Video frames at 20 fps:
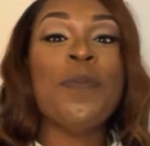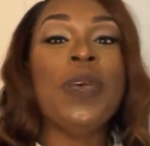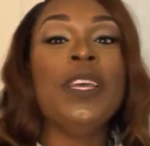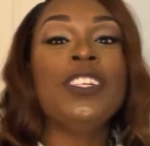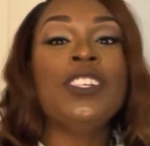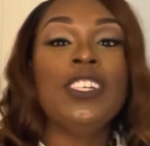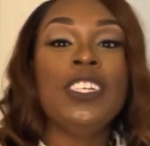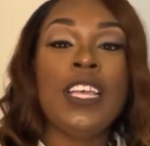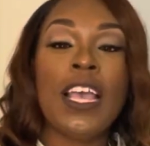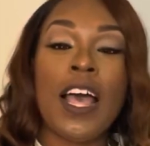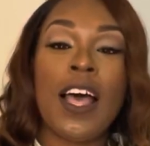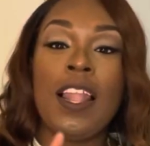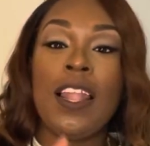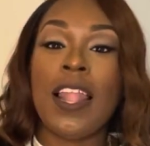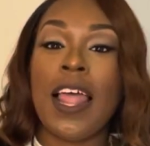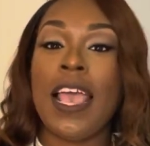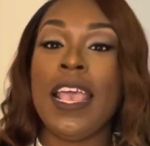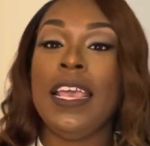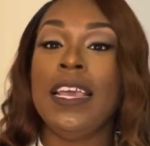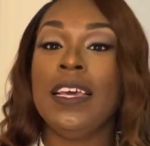make sure y'all
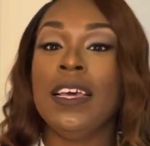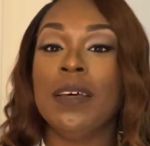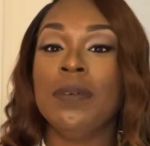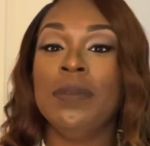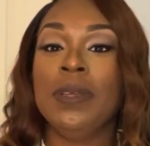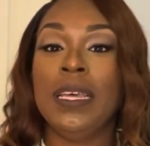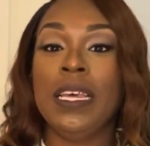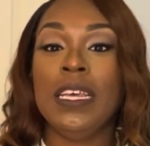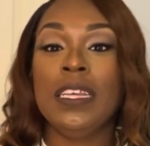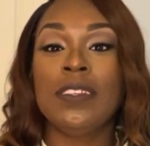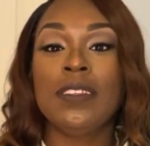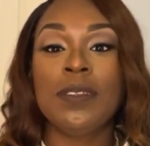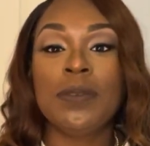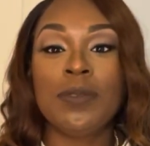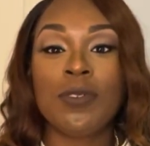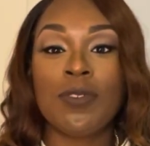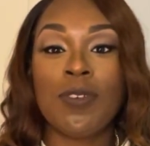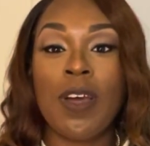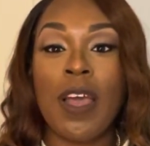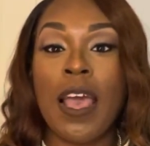like, comment, and
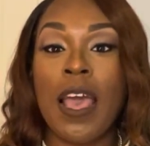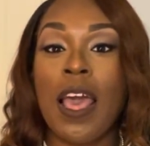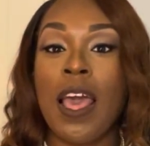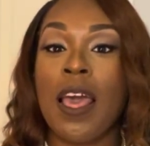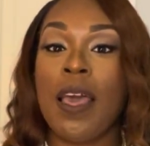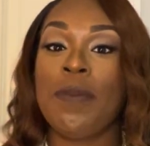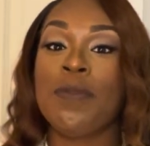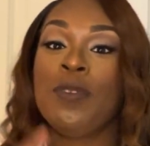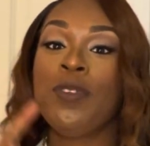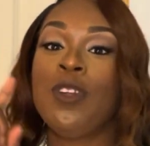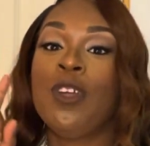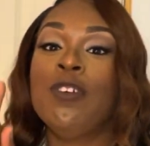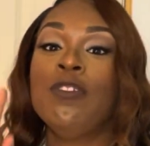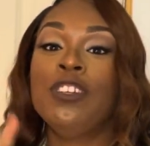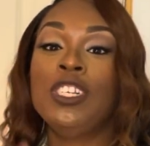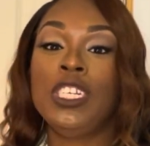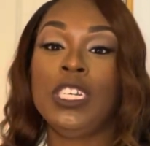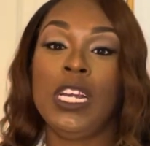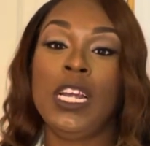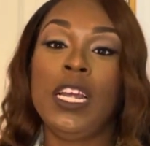subscribe. You know,
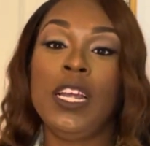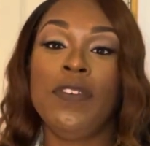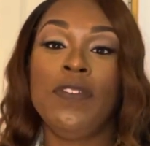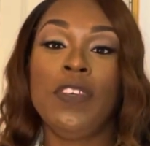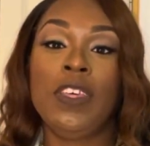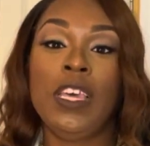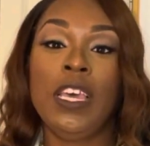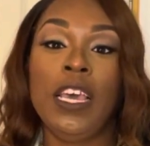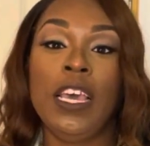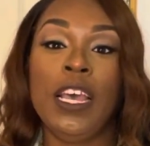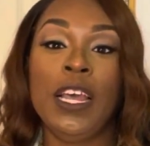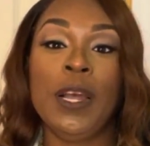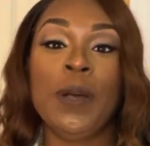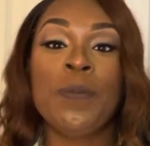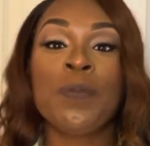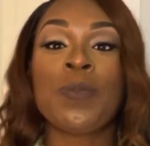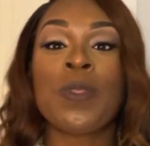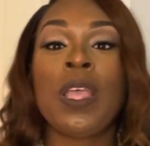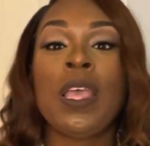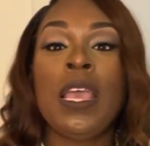share if you care.
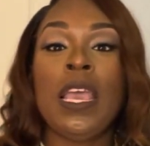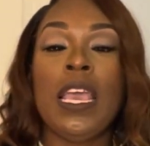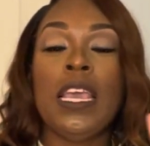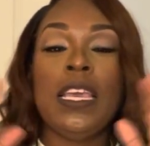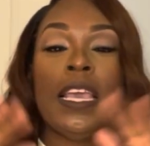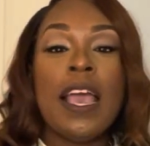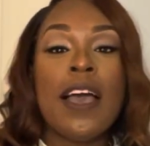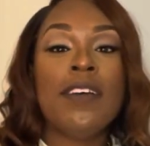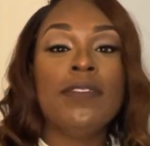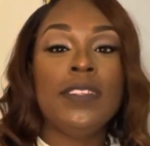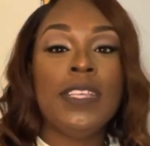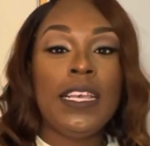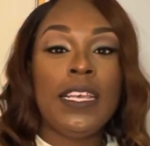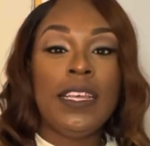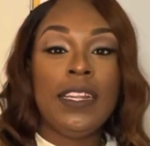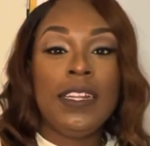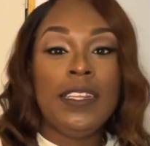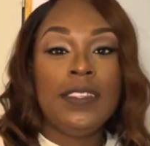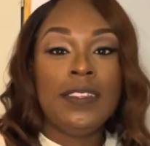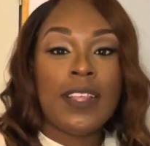And y'all take
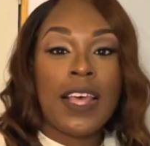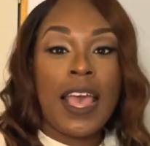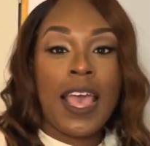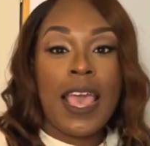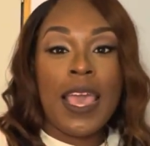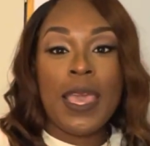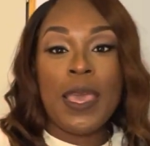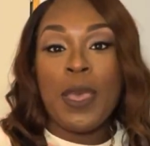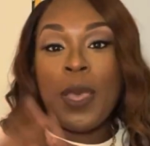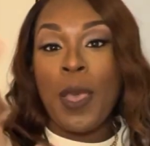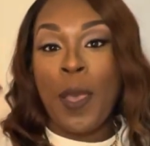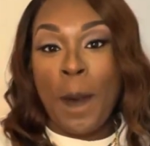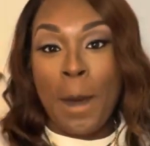it easy, alright?